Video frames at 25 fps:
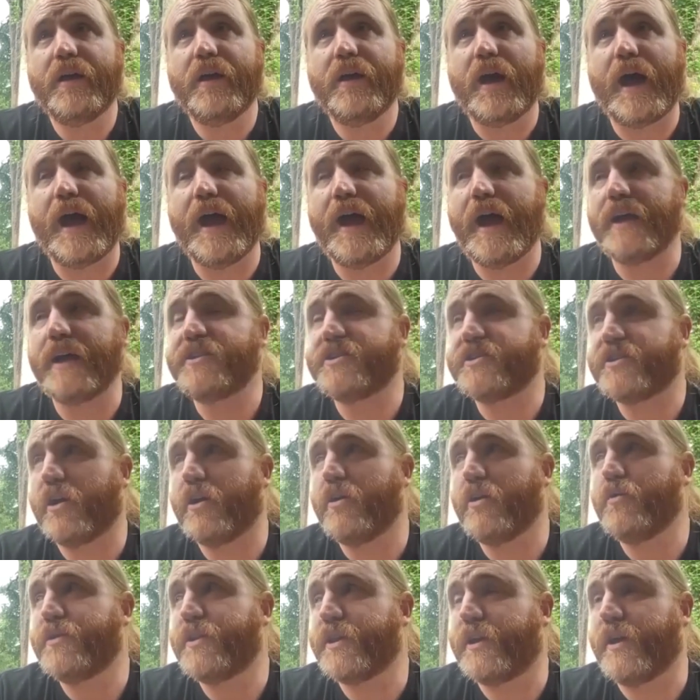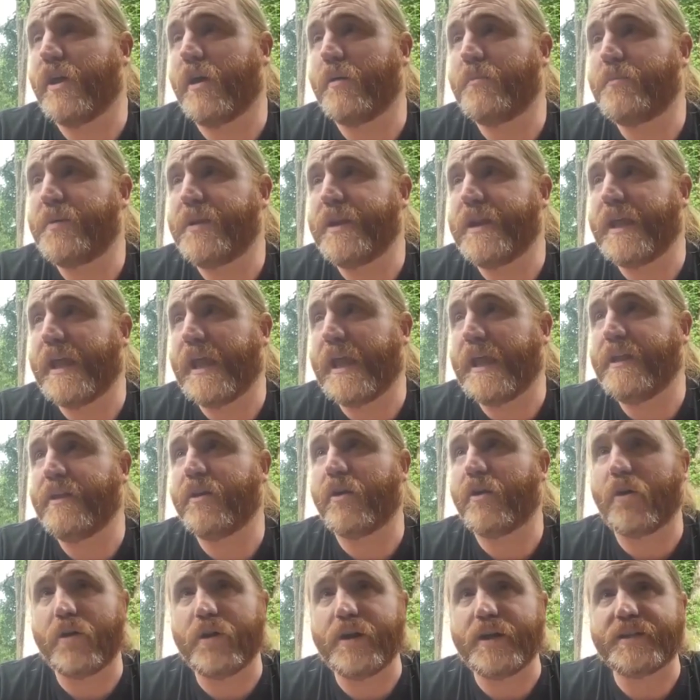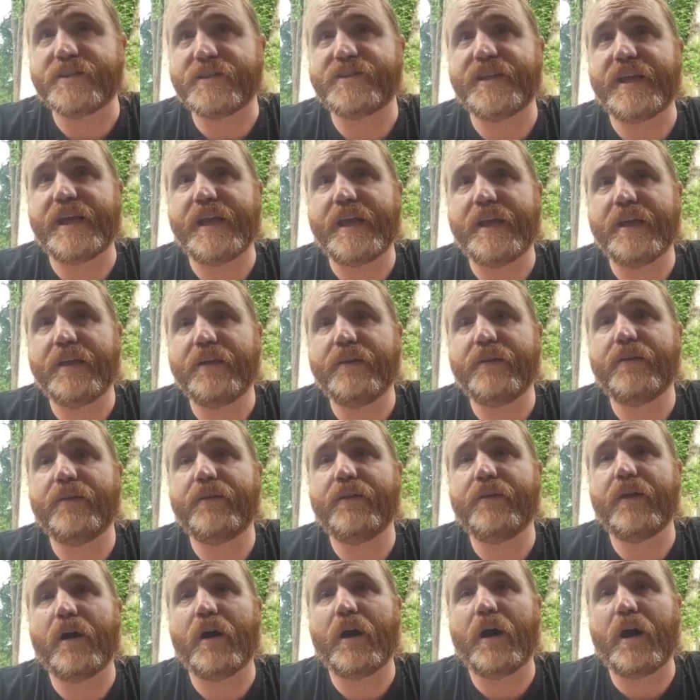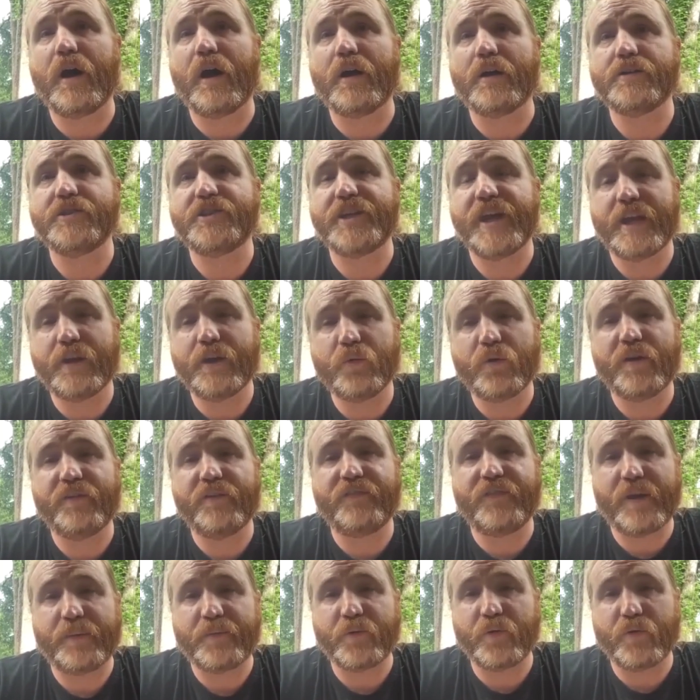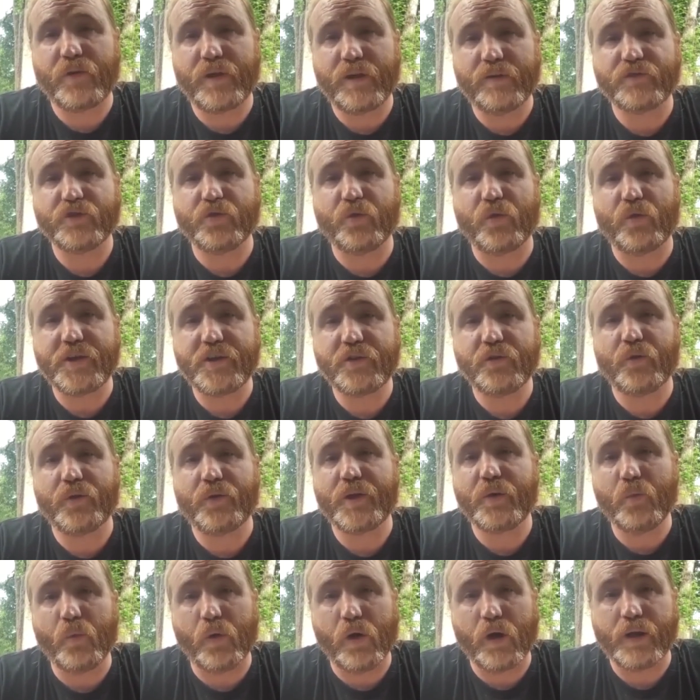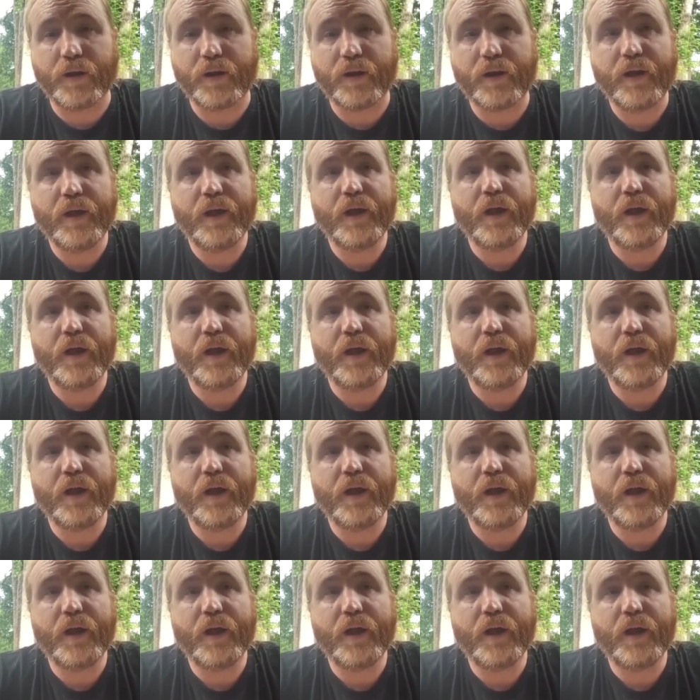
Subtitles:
I started with the company in earnest in January, February of 2021.